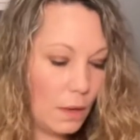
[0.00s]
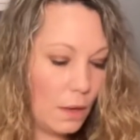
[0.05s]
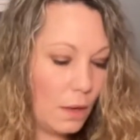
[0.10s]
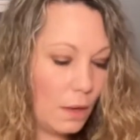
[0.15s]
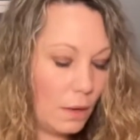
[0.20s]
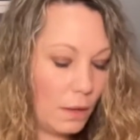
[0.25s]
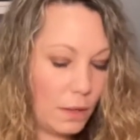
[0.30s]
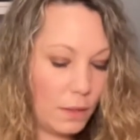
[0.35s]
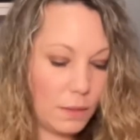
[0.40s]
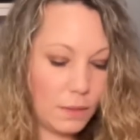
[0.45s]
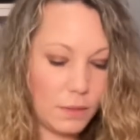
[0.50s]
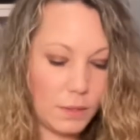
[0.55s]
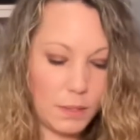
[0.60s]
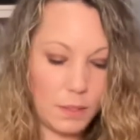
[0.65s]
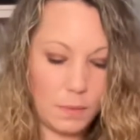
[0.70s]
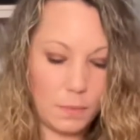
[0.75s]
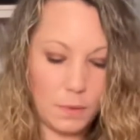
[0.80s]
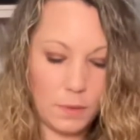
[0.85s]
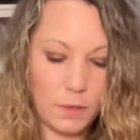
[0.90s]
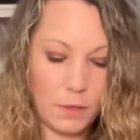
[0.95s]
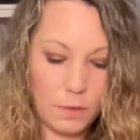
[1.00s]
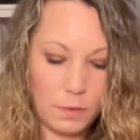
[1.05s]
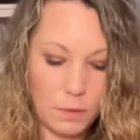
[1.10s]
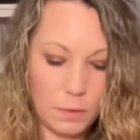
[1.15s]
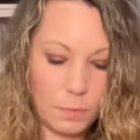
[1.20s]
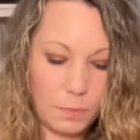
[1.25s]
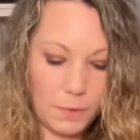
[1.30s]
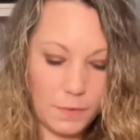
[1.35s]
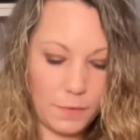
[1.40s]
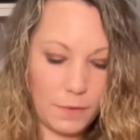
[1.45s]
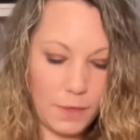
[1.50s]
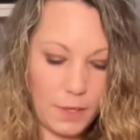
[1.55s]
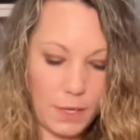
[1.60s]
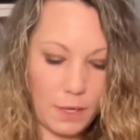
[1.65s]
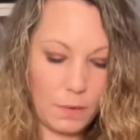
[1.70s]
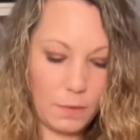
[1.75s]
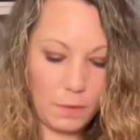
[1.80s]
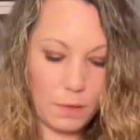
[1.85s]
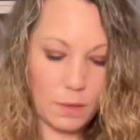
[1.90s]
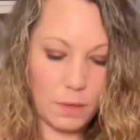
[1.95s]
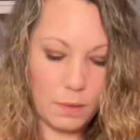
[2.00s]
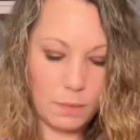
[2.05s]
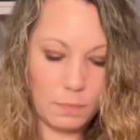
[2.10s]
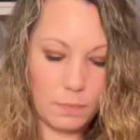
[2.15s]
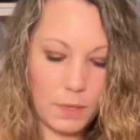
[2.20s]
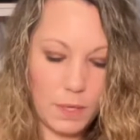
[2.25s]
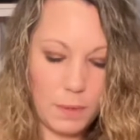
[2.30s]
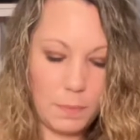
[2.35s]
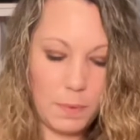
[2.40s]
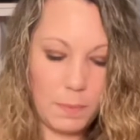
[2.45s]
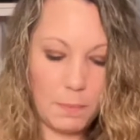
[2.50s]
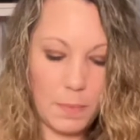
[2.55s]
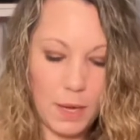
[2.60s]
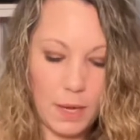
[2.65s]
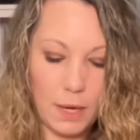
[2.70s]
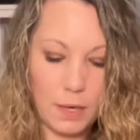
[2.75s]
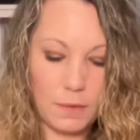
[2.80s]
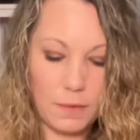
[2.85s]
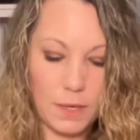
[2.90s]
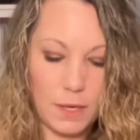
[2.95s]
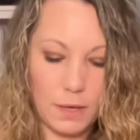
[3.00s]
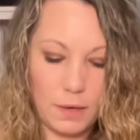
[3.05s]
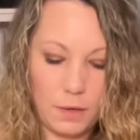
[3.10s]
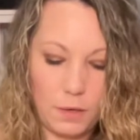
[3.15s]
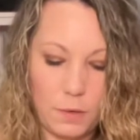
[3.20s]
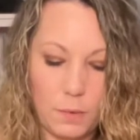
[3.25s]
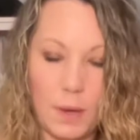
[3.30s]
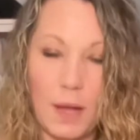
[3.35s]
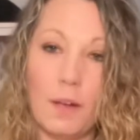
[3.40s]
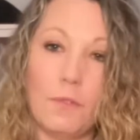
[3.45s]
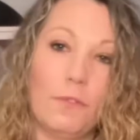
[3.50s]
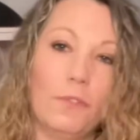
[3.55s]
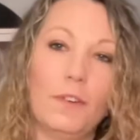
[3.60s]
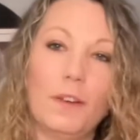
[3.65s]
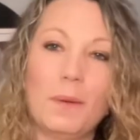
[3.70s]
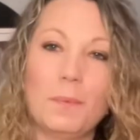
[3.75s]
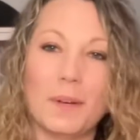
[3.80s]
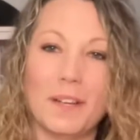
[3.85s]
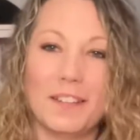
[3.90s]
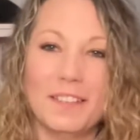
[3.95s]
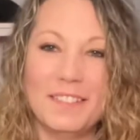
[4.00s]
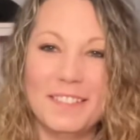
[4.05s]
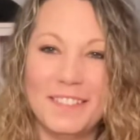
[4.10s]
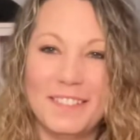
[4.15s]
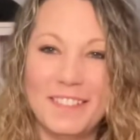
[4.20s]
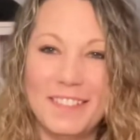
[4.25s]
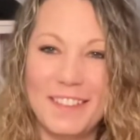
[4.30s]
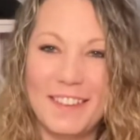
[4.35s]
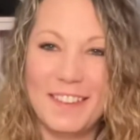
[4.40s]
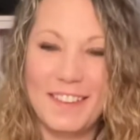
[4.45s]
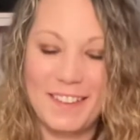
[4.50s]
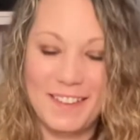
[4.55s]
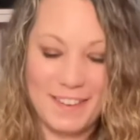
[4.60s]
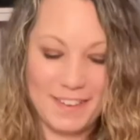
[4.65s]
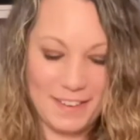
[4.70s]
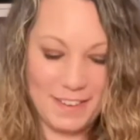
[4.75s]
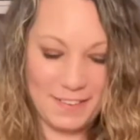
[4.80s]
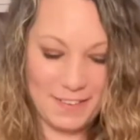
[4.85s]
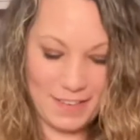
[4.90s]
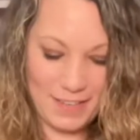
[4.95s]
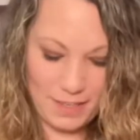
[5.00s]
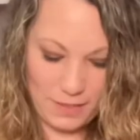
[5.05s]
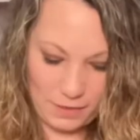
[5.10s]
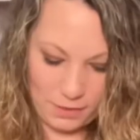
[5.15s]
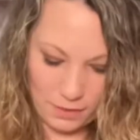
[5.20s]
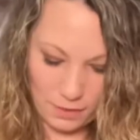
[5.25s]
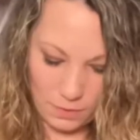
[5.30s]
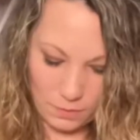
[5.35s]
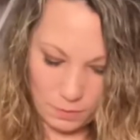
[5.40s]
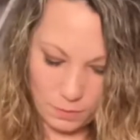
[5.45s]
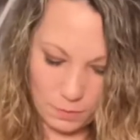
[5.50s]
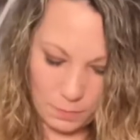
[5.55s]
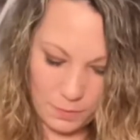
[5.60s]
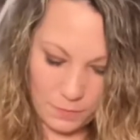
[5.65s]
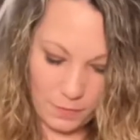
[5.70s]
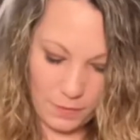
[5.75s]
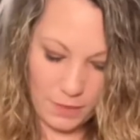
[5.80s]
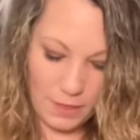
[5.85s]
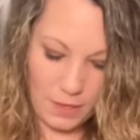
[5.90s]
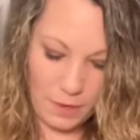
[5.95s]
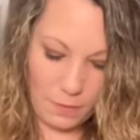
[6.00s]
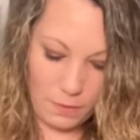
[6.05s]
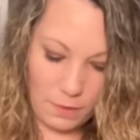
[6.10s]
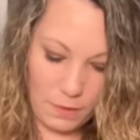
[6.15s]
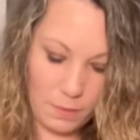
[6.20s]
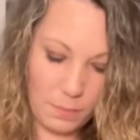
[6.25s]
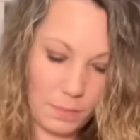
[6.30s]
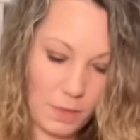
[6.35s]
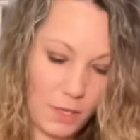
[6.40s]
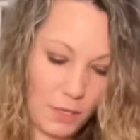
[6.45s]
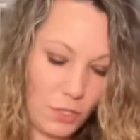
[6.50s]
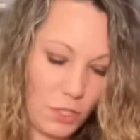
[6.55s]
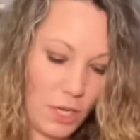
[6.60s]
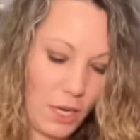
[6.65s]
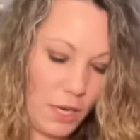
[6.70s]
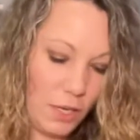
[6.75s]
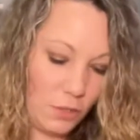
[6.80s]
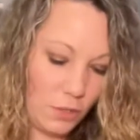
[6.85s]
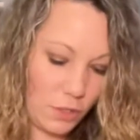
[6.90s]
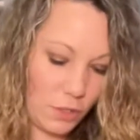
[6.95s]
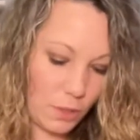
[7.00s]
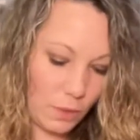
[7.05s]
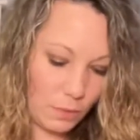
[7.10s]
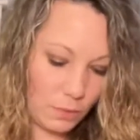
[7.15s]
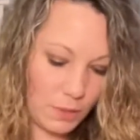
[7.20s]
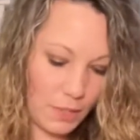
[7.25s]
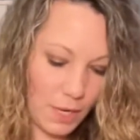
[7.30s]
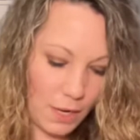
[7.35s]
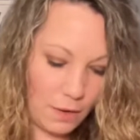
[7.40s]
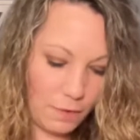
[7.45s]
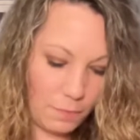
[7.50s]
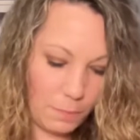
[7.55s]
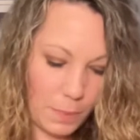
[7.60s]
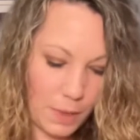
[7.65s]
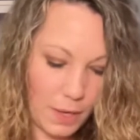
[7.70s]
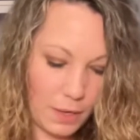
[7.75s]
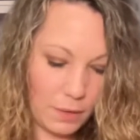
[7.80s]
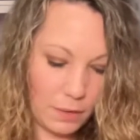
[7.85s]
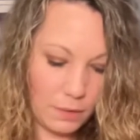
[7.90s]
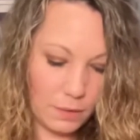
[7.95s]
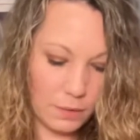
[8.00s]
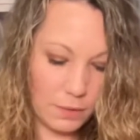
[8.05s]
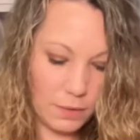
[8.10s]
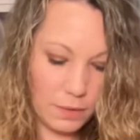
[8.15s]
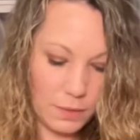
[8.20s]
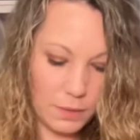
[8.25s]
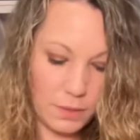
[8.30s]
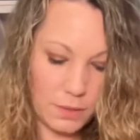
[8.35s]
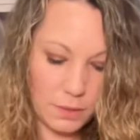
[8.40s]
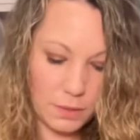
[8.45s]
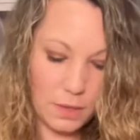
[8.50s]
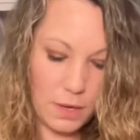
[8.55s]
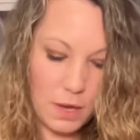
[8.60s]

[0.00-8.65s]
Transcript: All right, let's see. What are your hopes for the outcome? Keep in mind that you have free will. All right, so hopes for the outcome can change. So 10 of Pentacles.